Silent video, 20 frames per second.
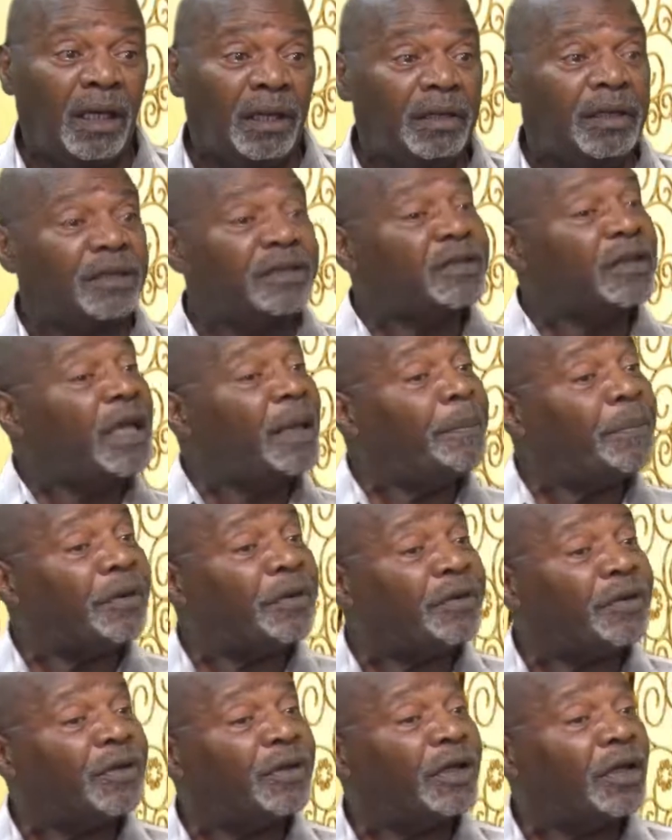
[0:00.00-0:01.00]
The
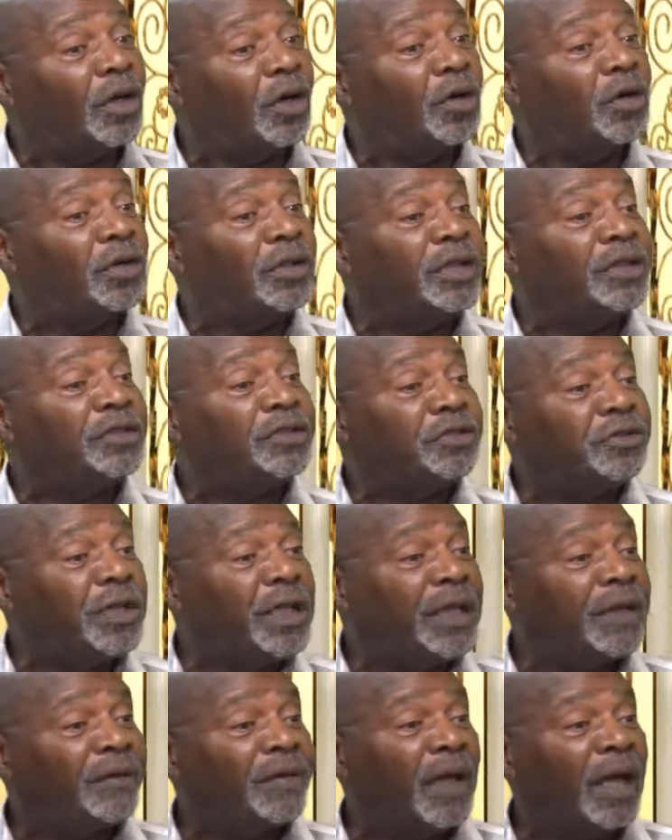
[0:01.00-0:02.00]
slippers, the golden
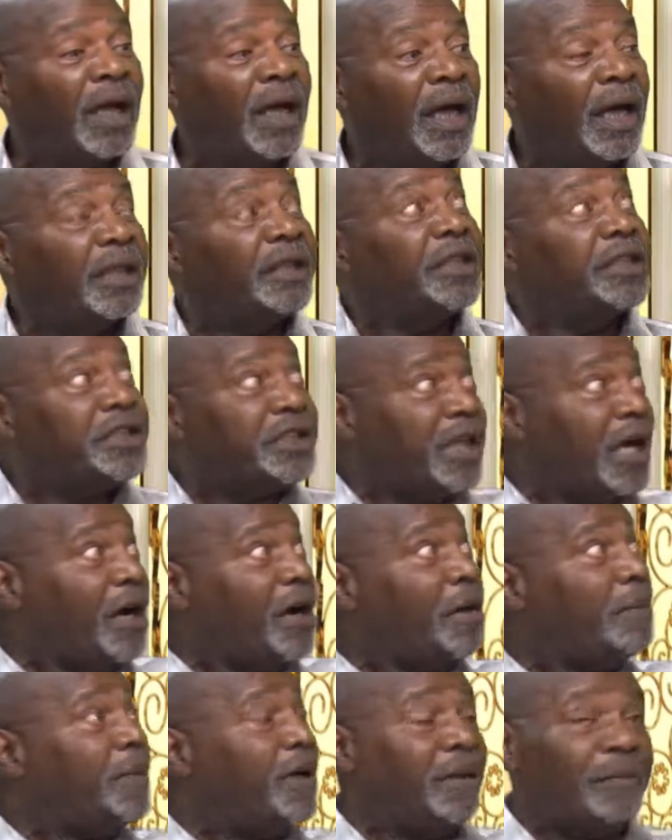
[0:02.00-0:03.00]
street, the
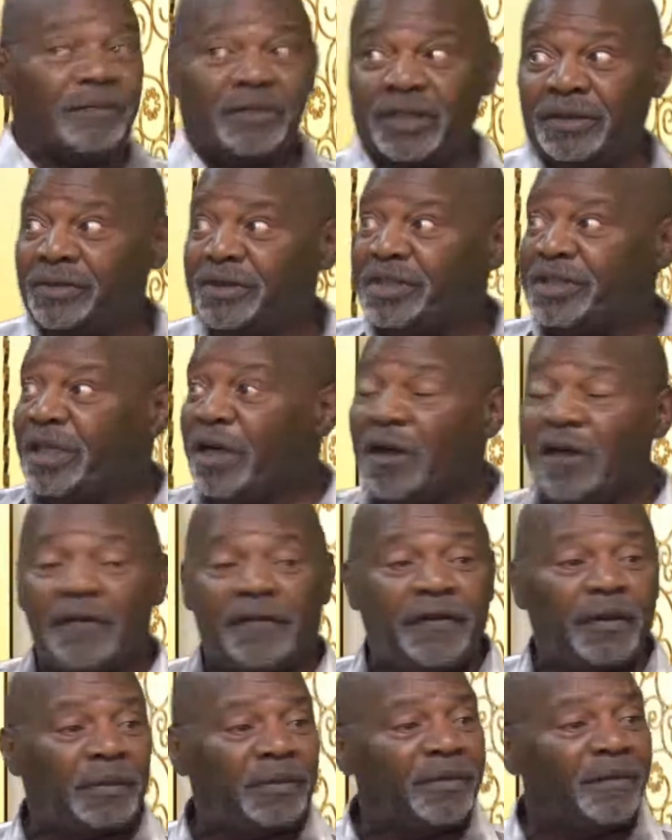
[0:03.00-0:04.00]
cherubims and
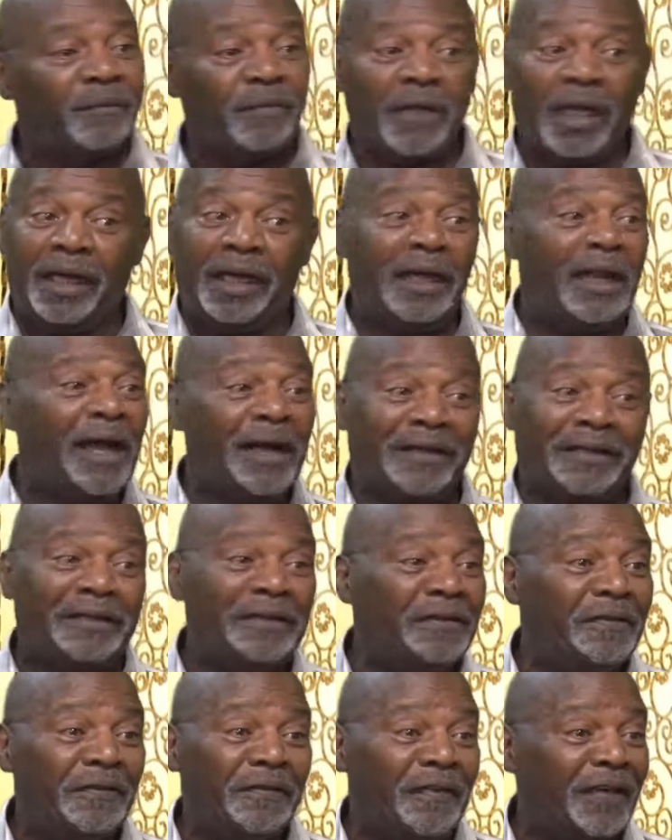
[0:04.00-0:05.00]
seraphims, and I
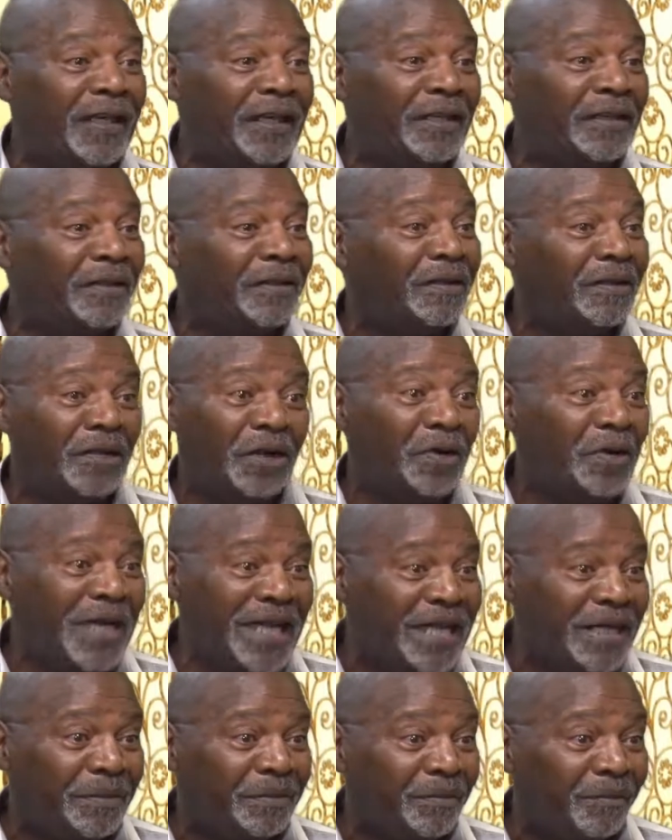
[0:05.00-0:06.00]
couldn't feel no
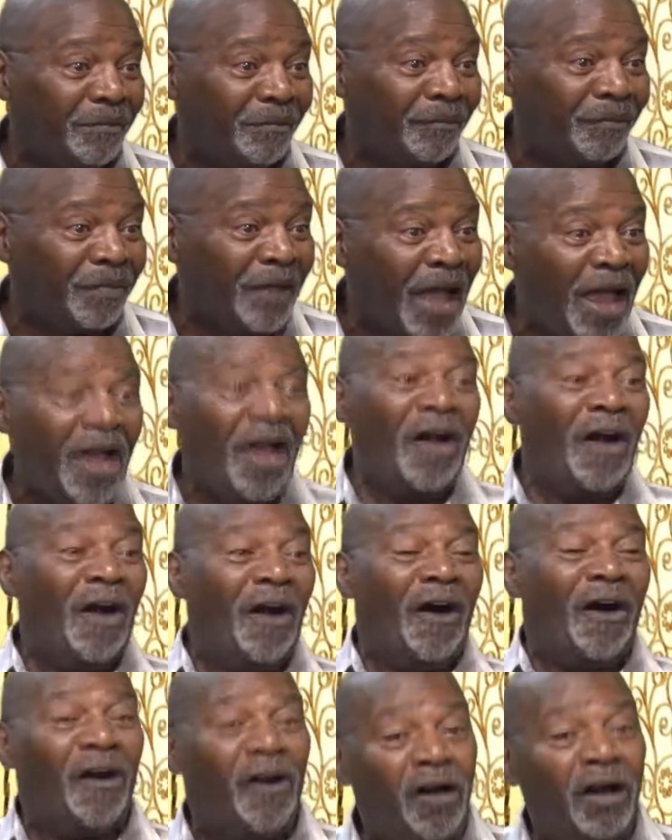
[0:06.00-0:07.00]
heat.
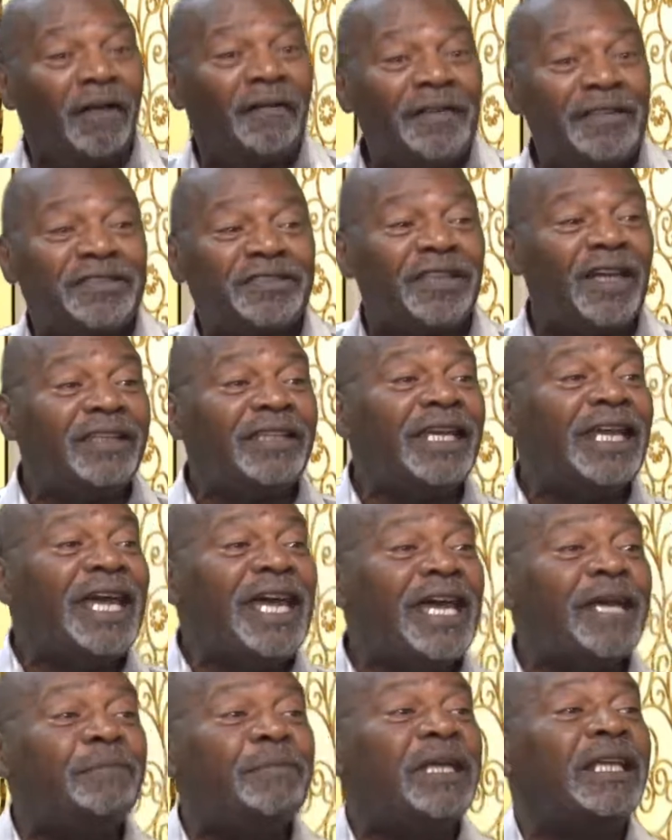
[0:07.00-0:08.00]
All of a sudden it
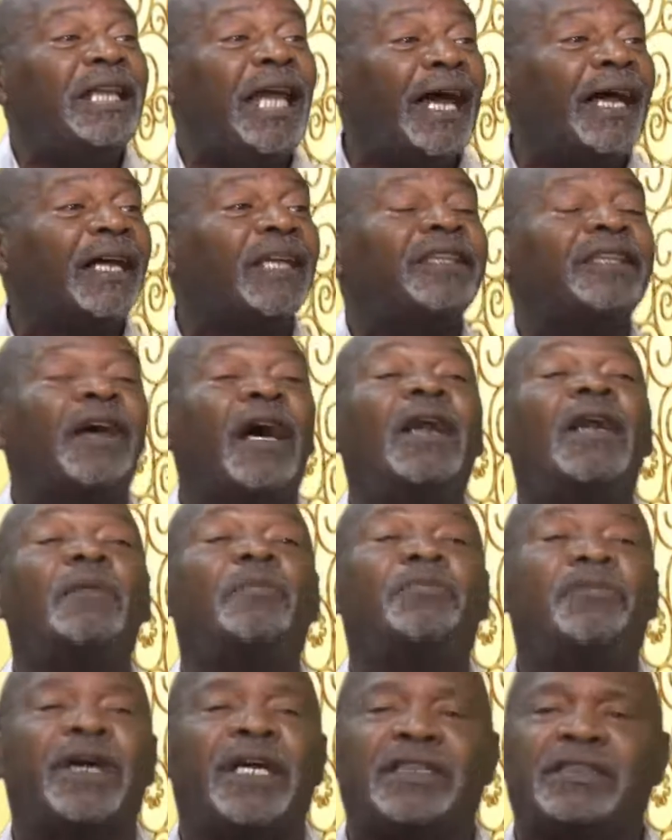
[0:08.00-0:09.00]
hit me like a ton
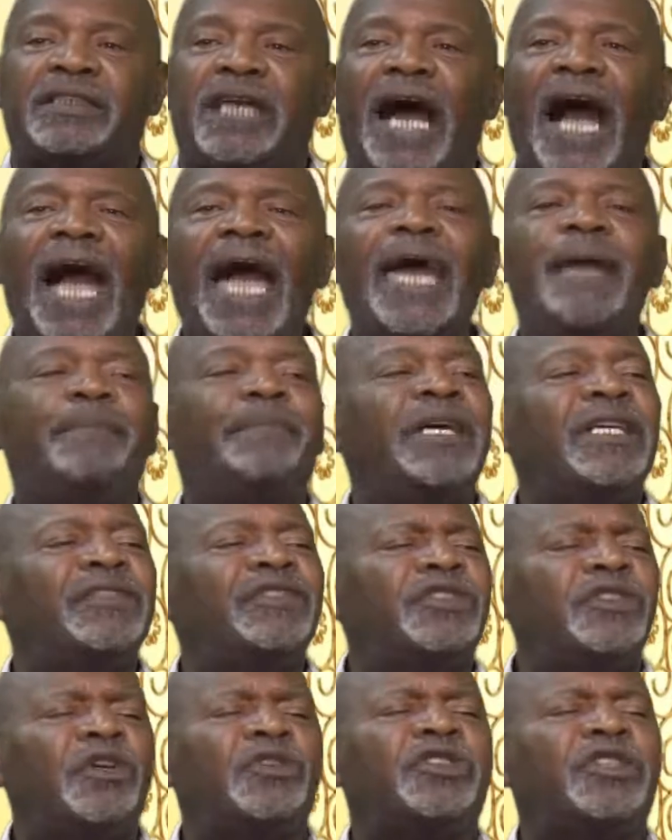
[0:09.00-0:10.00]
of bricks. I had been
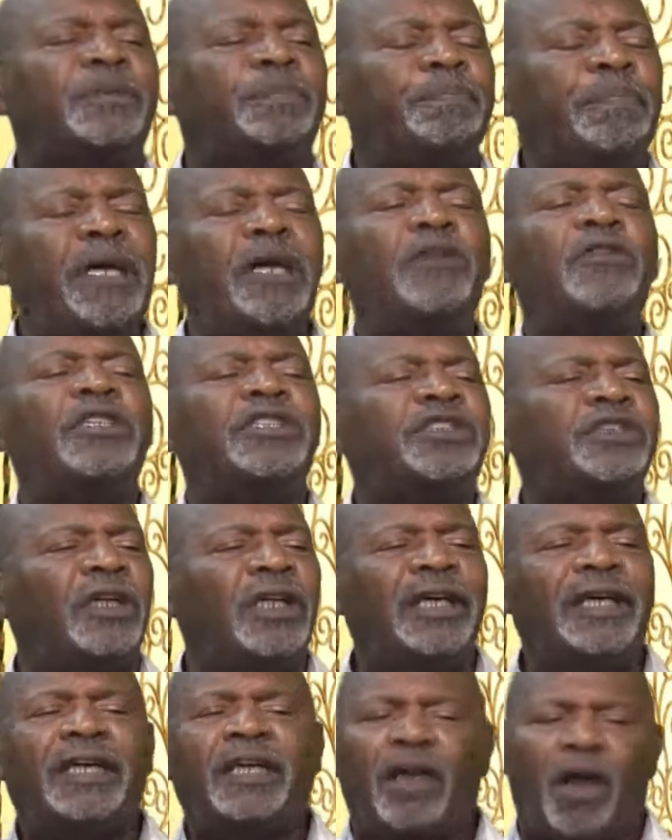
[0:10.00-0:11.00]
so
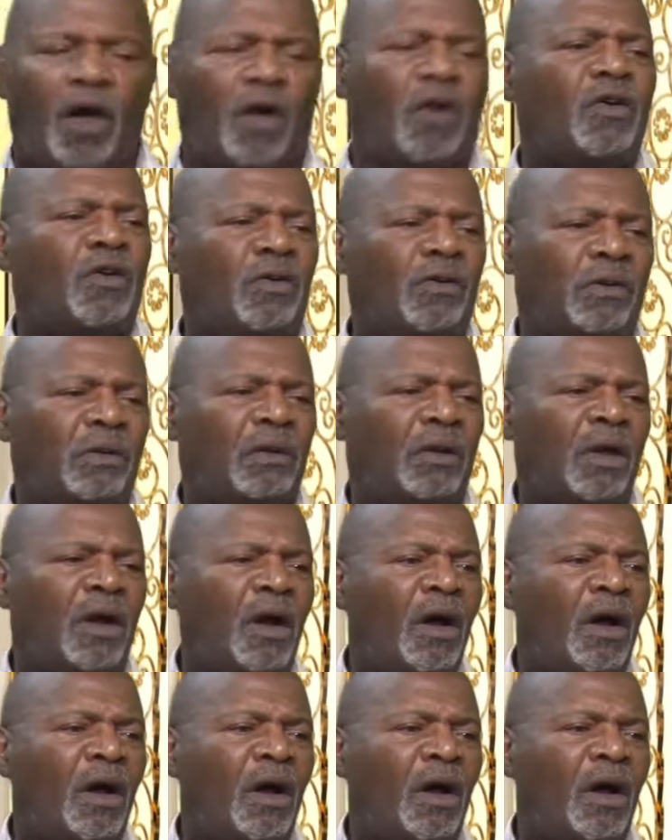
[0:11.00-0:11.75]
spiritually cold.